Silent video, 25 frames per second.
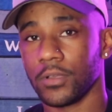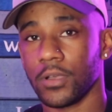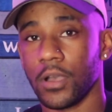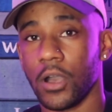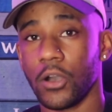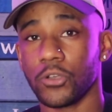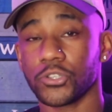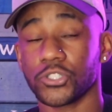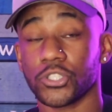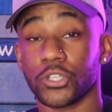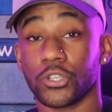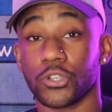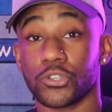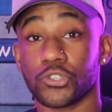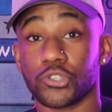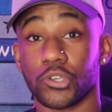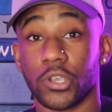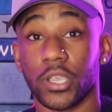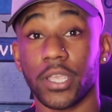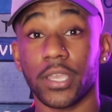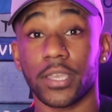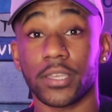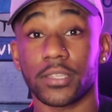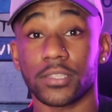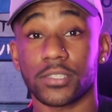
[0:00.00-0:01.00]
Oh, so you're
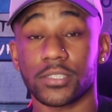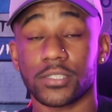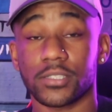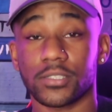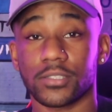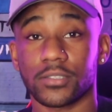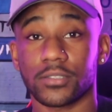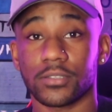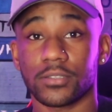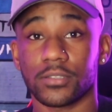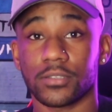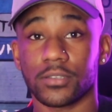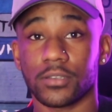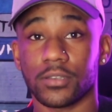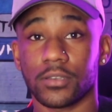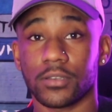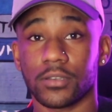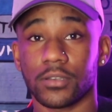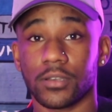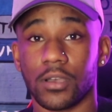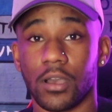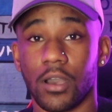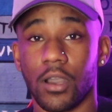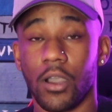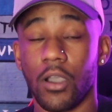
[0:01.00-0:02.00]
trans.
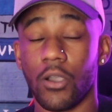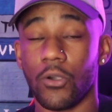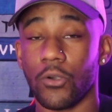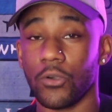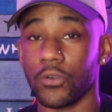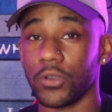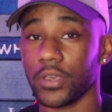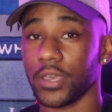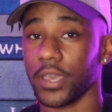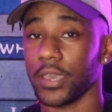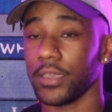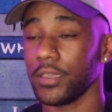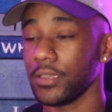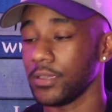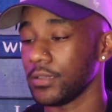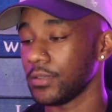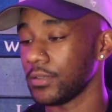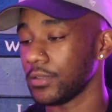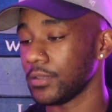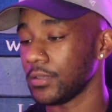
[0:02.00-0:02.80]
Oh, okay.